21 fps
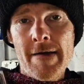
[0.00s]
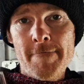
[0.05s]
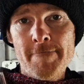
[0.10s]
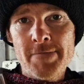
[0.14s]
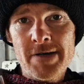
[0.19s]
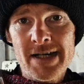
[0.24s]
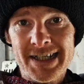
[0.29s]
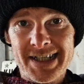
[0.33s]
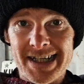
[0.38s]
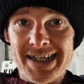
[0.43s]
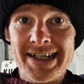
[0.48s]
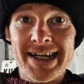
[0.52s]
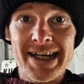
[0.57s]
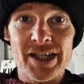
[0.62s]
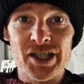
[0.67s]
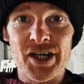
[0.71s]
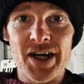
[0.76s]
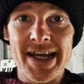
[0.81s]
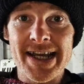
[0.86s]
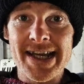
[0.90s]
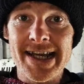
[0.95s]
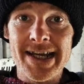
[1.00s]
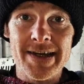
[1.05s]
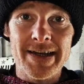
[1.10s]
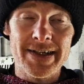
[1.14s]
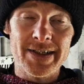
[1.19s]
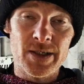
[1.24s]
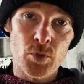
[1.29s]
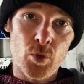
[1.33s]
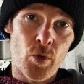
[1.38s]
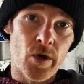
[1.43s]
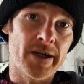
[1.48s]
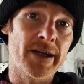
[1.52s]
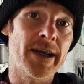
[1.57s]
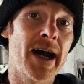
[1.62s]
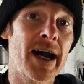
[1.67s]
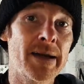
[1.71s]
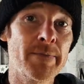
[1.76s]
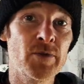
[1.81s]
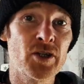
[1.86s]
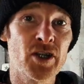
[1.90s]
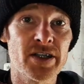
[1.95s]
But initially it's one
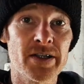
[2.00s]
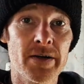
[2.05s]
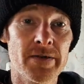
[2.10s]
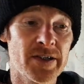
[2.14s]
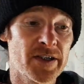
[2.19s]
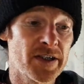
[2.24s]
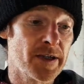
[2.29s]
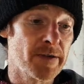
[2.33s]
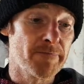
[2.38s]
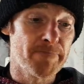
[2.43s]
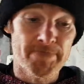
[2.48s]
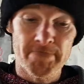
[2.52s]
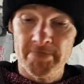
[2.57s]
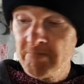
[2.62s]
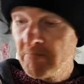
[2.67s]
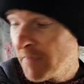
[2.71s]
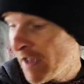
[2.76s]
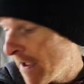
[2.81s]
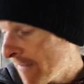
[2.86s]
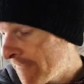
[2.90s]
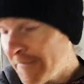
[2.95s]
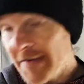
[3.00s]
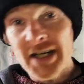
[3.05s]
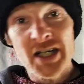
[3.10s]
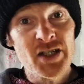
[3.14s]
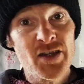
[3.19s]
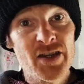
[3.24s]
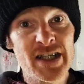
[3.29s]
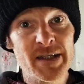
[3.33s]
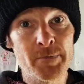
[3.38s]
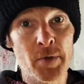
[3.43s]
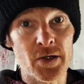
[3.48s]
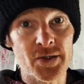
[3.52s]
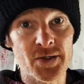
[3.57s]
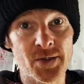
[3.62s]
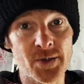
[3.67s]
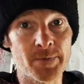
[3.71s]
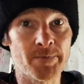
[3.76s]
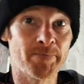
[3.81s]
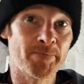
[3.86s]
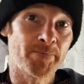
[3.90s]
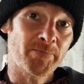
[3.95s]
I'm just going to finish this
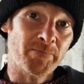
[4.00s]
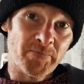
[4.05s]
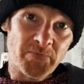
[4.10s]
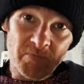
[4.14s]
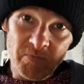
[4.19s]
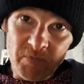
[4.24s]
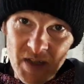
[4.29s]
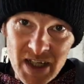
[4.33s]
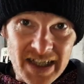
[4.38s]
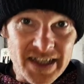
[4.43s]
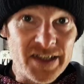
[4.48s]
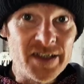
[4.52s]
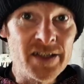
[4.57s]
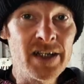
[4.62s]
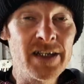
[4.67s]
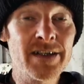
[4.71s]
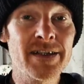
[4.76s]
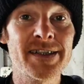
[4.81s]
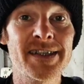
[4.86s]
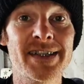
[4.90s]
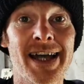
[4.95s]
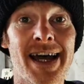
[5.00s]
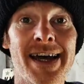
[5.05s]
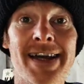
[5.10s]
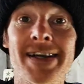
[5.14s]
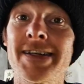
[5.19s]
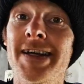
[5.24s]
bottle, tuck aside